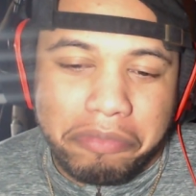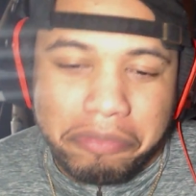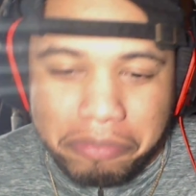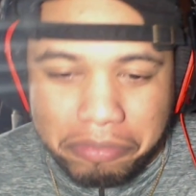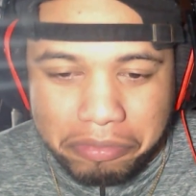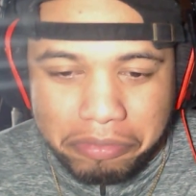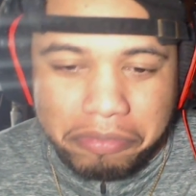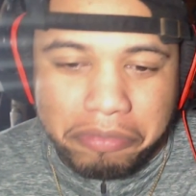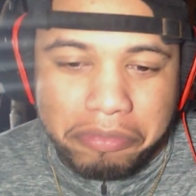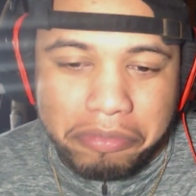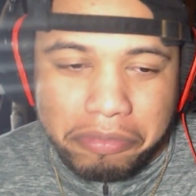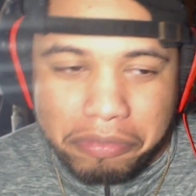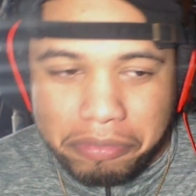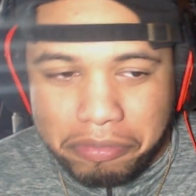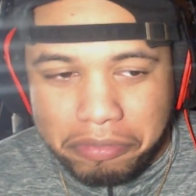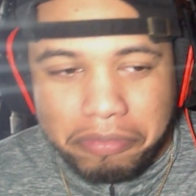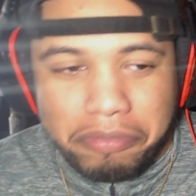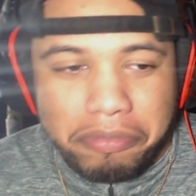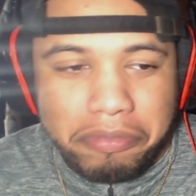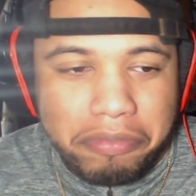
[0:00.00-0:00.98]
so much
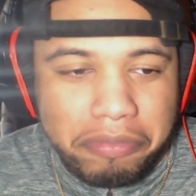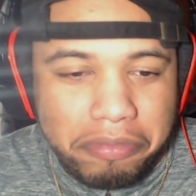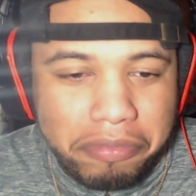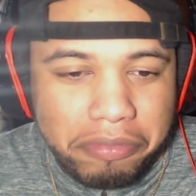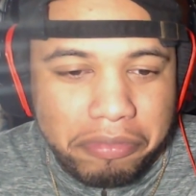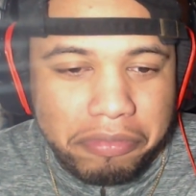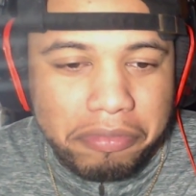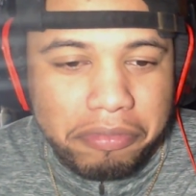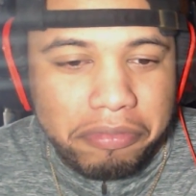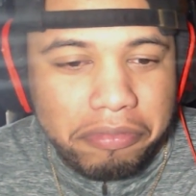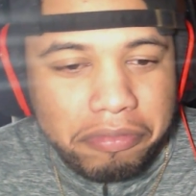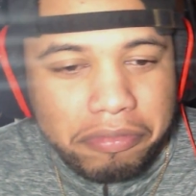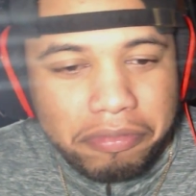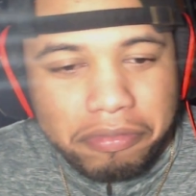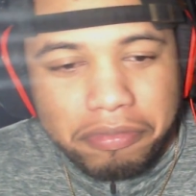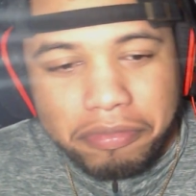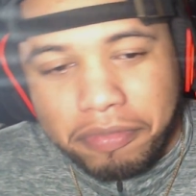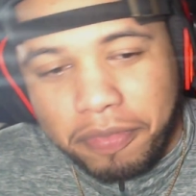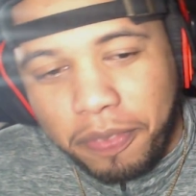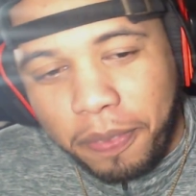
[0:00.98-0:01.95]
capabilities right now.
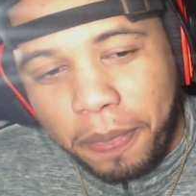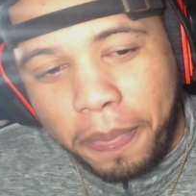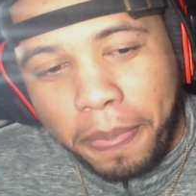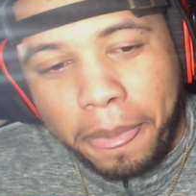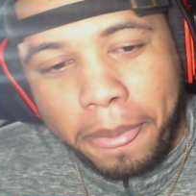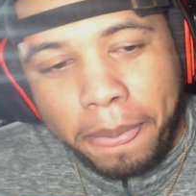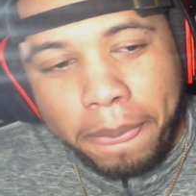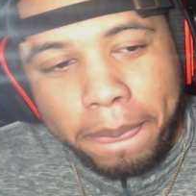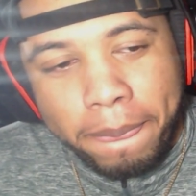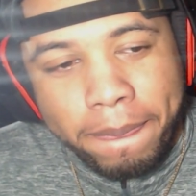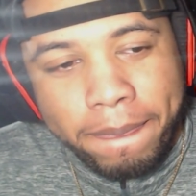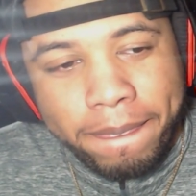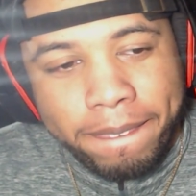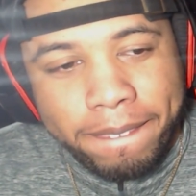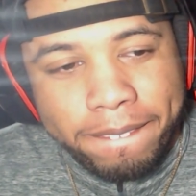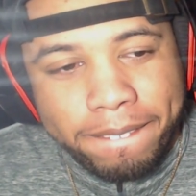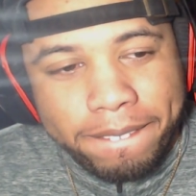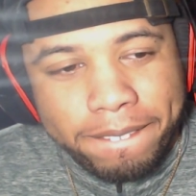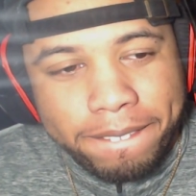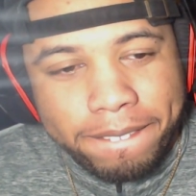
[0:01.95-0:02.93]
Everybody's running around with
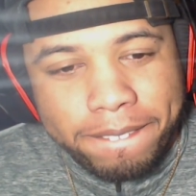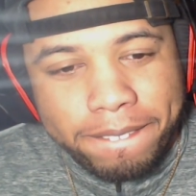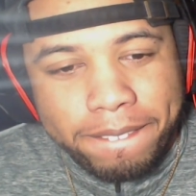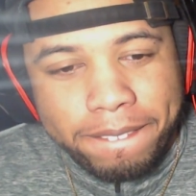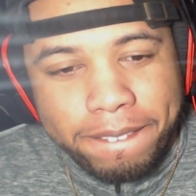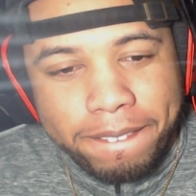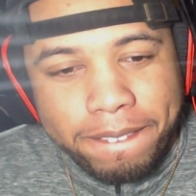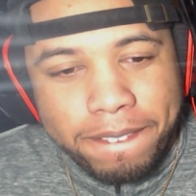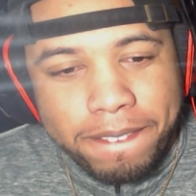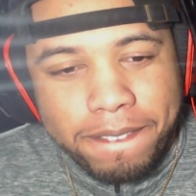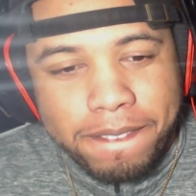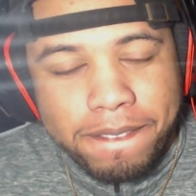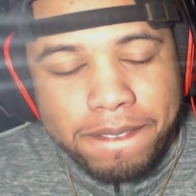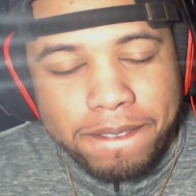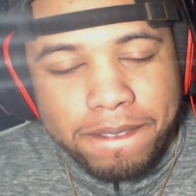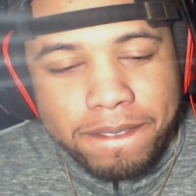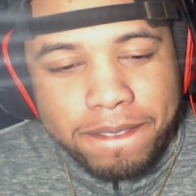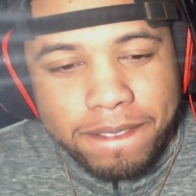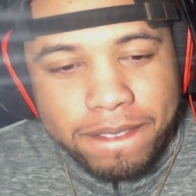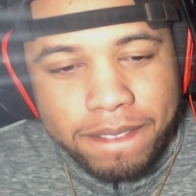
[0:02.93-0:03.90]
sentries,
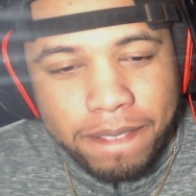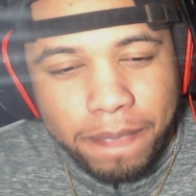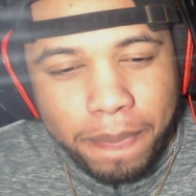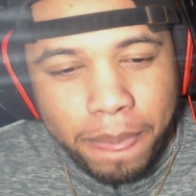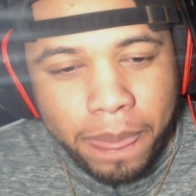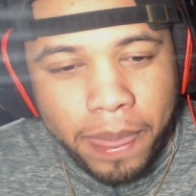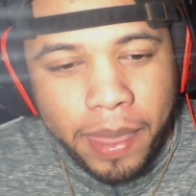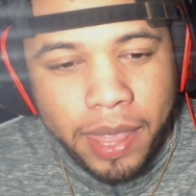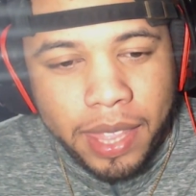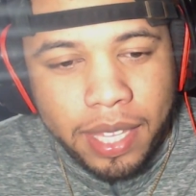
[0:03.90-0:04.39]
and they